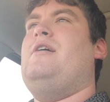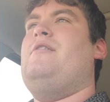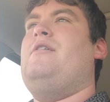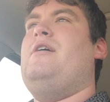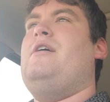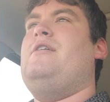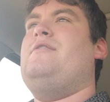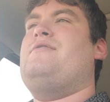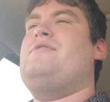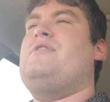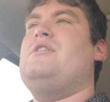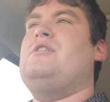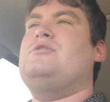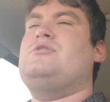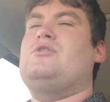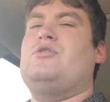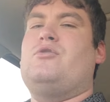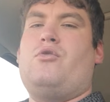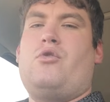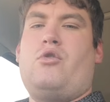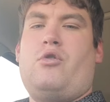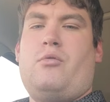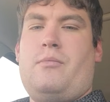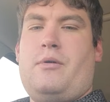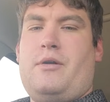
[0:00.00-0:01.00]
If there's a
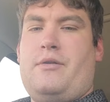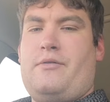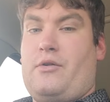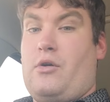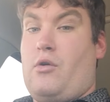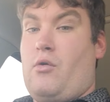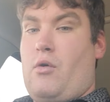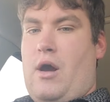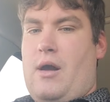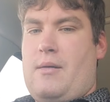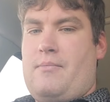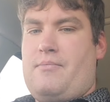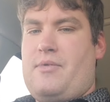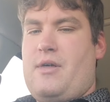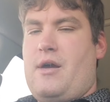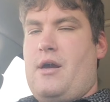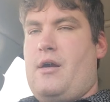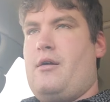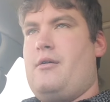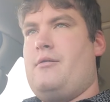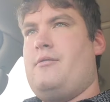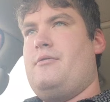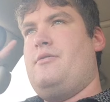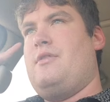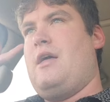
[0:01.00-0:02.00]
little bit of a gripe
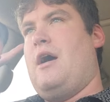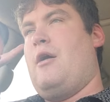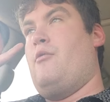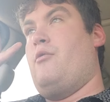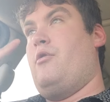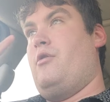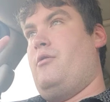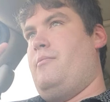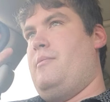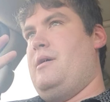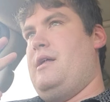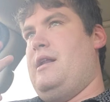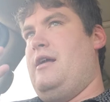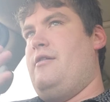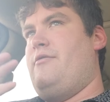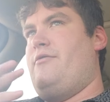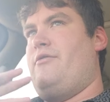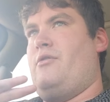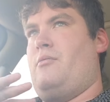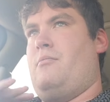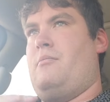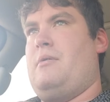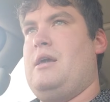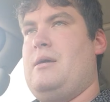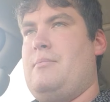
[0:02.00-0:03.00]
there, that would have been it
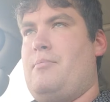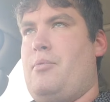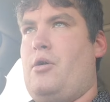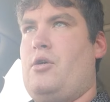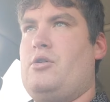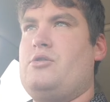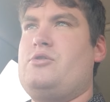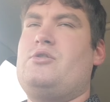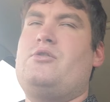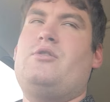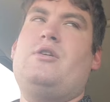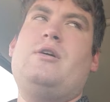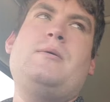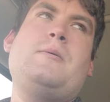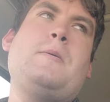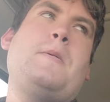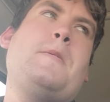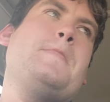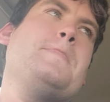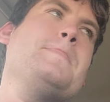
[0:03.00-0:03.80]
for me personally.